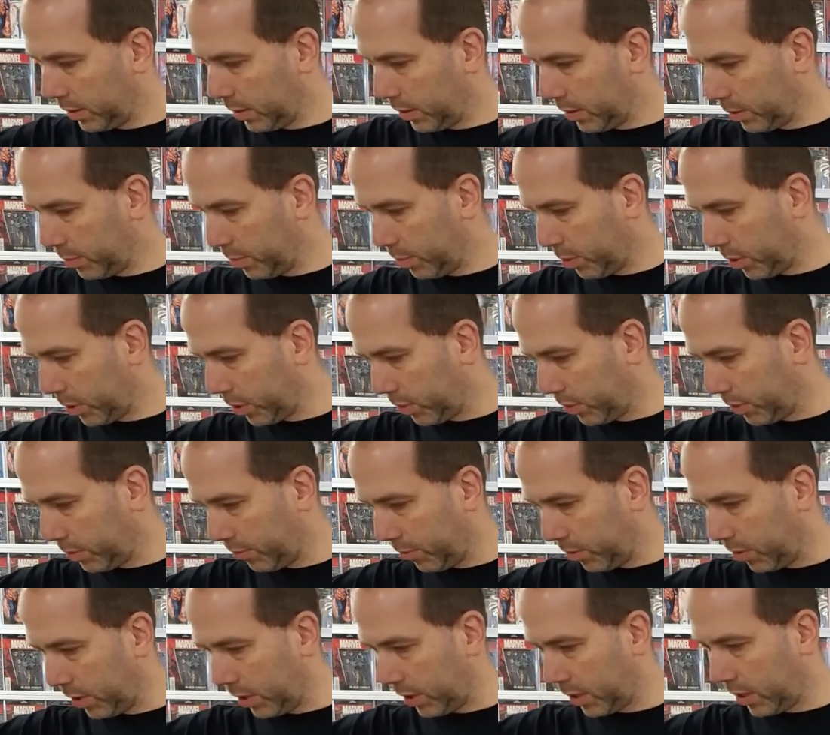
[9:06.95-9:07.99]
This book was
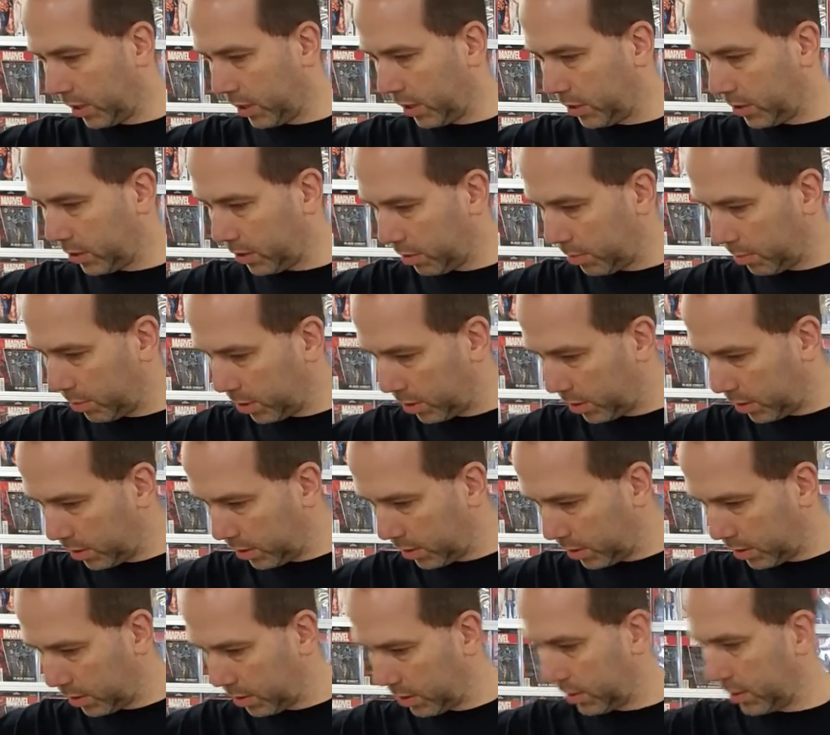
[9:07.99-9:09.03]
for a
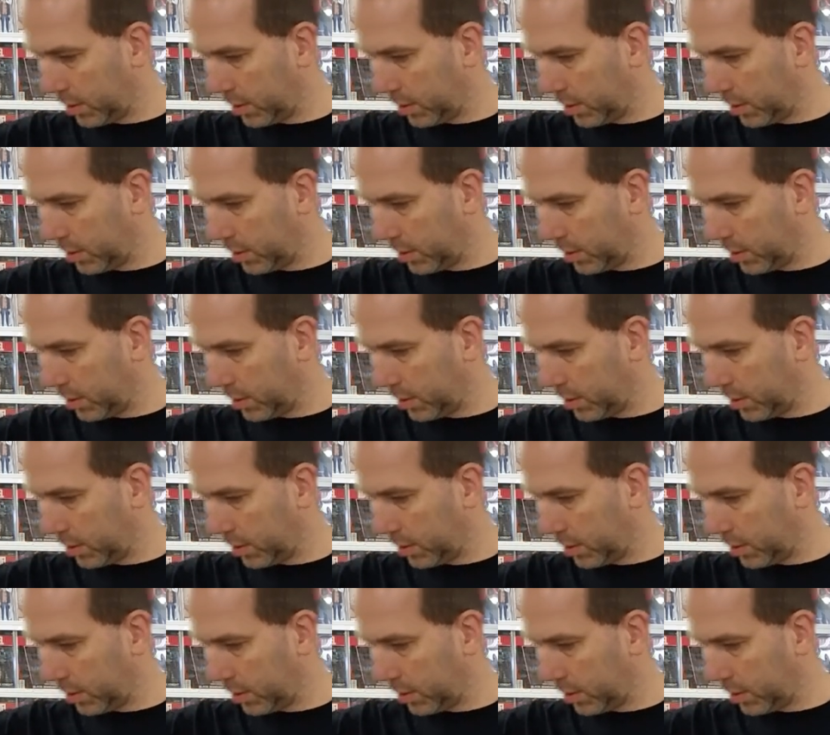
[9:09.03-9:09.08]
customer.